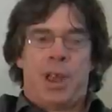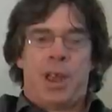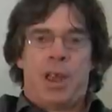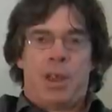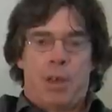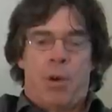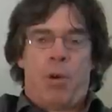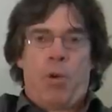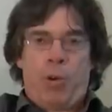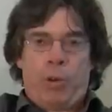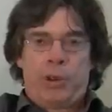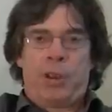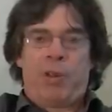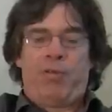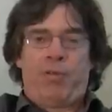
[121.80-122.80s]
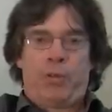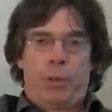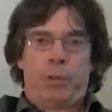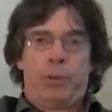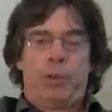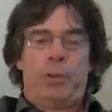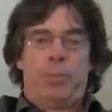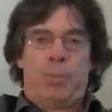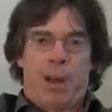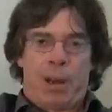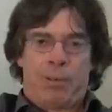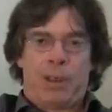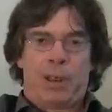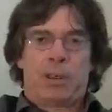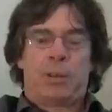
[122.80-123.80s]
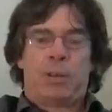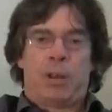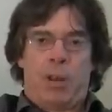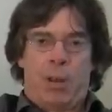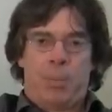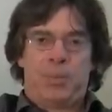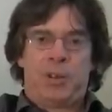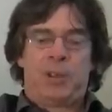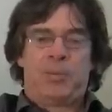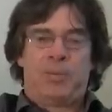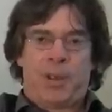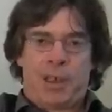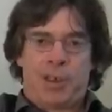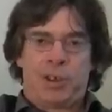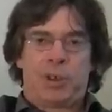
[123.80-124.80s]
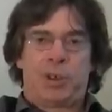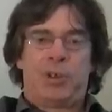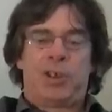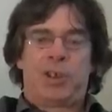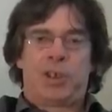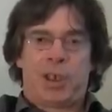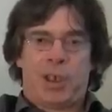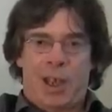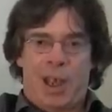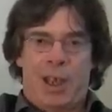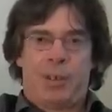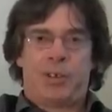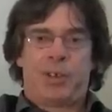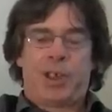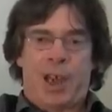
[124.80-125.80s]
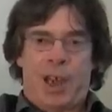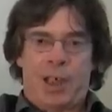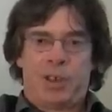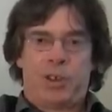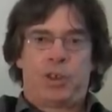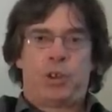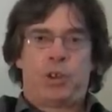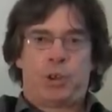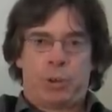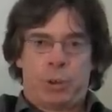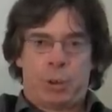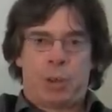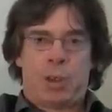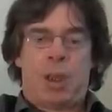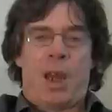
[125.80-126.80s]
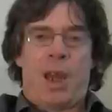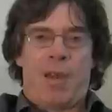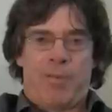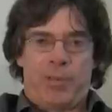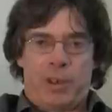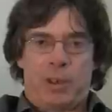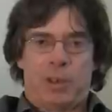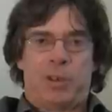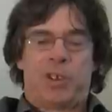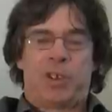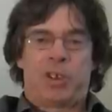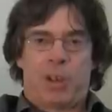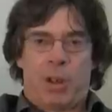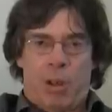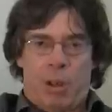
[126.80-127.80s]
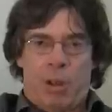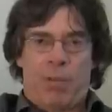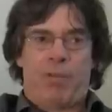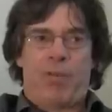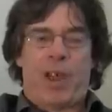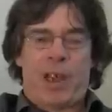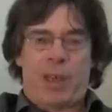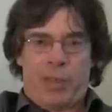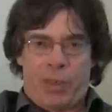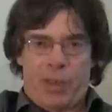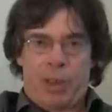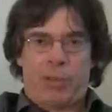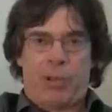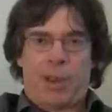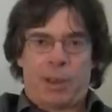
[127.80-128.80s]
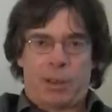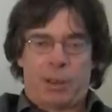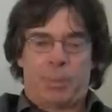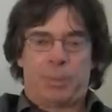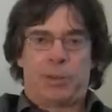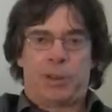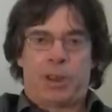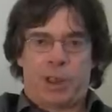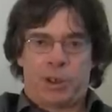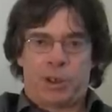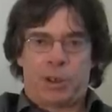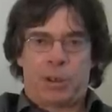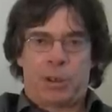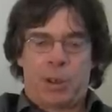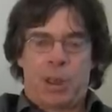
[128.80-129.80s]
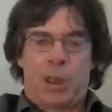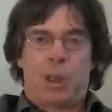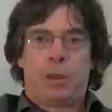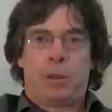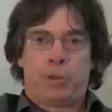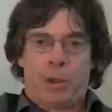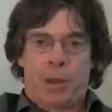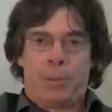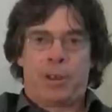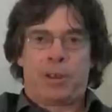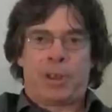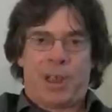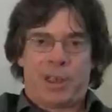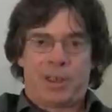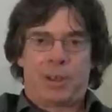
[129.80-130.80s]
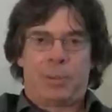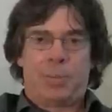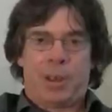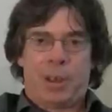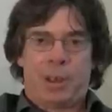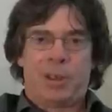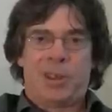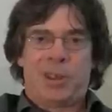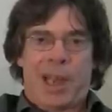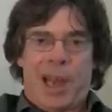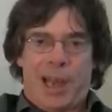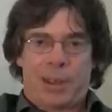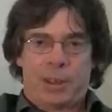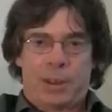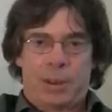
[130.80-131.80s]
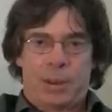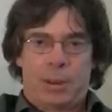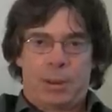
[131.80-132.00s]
in order for numerical observations to count as sure evidence of a theoretical prediction, agreement has to be exact.